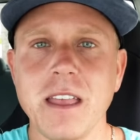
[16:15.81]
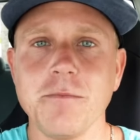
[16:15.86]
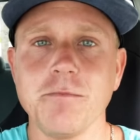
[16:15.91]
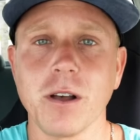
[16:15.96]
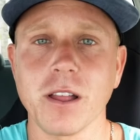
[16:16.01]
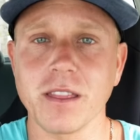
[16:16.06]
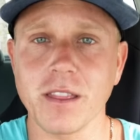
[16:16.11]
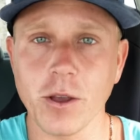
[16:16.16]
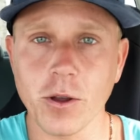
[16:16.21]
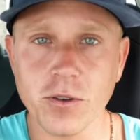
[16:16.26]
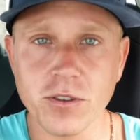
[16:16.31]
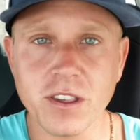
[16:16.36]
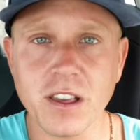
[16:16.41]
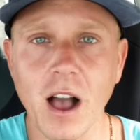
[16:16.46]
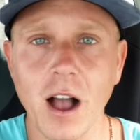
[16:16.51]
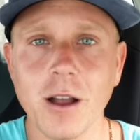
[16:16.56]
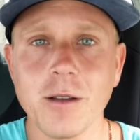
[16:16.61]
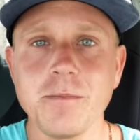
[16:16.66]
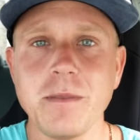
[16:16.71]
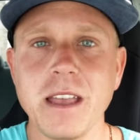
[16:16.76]
But there's got
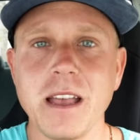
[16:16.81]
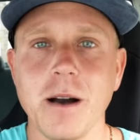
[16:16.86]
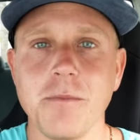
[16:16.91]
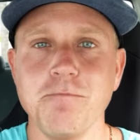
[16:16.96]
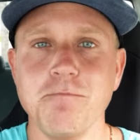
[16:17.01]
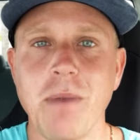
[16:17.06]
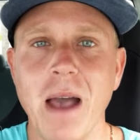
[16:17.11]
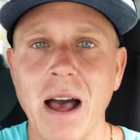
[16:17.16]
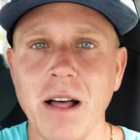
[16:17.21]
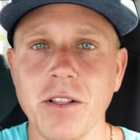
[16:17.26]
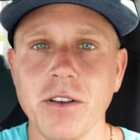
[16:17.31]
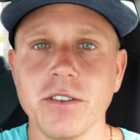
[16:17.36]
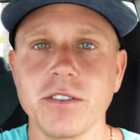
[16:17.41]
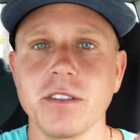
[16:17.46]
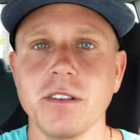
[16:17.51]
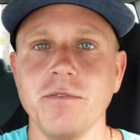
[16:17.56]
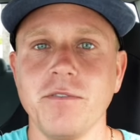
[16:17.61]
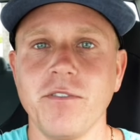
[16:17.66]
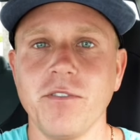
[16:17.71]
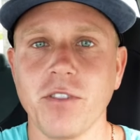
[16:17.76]
to be a balance
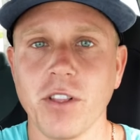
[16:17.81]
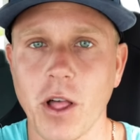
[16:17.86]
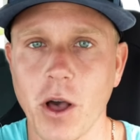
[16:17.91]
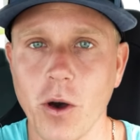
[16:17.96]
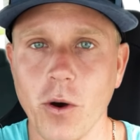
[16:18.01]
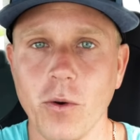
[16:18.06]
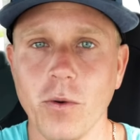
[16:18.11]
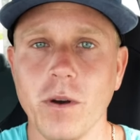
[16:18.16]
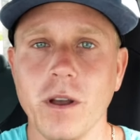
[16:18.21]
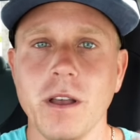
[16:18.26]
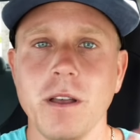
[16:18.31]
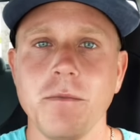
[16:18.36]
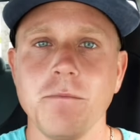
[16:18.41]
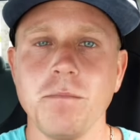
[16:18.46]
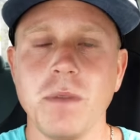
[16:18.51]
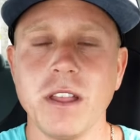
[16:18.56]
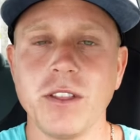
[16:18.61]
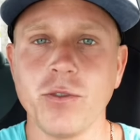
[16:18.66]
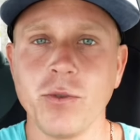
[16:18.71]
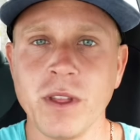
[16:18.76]
and flow
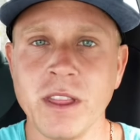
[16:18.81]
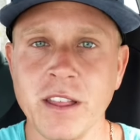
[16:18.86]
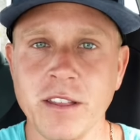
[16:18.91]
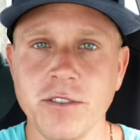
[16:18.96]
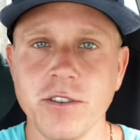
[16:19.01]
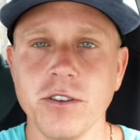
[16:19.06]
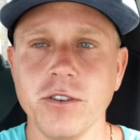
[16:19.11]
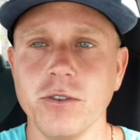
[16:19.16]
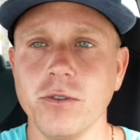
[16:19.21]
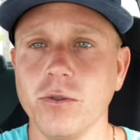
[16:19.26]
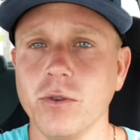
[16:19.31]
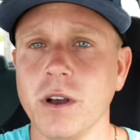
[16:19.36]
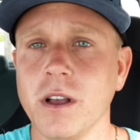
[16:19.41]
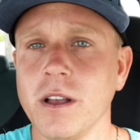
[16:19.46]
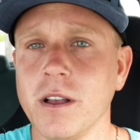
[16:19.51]
between the two.